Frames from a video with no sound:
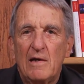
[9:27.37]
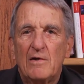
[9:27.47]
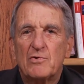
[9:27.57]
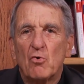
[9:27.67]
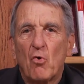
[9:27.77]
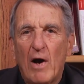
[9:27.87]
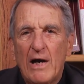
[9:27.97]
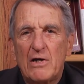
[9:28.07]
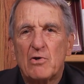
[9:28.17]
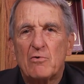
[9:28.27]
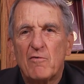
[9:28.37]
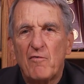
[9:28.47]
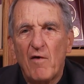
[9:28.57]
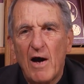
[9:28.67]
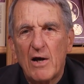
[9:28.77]
is the right to
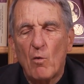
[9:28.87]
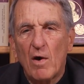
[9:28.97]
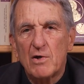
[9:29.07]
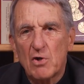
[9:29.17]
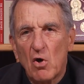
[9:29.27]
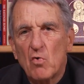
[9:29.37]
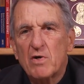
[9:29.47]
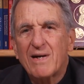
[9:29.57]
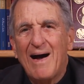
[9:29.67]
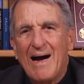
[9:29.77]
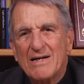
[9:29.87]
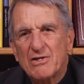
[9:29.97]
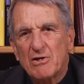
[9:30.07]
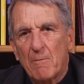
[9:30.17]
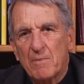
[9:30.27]
define one's own
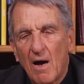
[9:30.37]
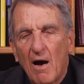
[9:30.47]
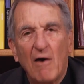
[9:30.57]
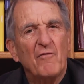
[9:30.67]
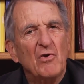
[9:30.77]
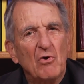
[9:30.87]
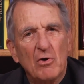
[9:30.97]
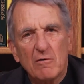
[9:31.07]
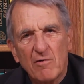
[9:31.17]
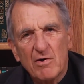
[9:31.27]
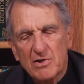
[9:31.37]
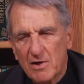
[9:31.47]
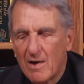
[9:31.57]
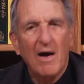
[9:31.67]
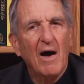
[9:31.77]
concept of the
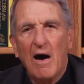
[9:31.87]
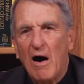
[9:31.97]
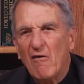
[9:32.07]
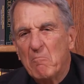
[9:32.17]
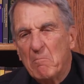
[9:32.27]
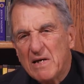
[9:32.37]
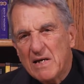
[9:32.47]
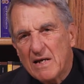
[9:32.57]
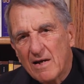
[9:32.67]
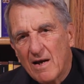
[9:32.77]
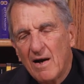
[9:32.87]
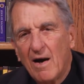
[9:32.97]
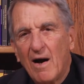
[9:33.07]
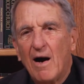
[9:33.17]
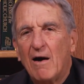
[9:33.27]
universe, of meaning,
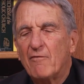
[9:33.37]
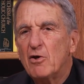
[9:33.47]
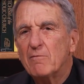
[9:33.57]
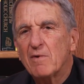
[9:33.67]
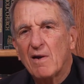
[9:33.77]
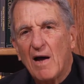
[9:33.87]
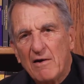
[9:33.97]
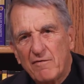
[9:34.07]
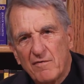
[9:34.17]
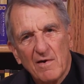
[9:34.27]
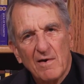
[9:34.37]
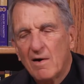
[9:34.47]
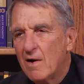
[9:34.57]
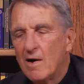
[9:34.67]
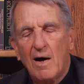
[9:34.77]
of human life.
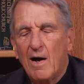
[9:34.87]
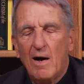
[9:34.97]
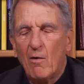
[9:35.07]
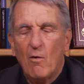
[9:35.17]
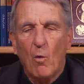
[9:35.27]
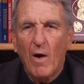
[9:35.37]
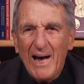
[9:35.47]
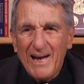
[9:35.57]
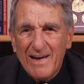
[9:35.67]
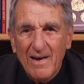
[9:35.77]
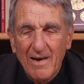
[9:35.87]
What?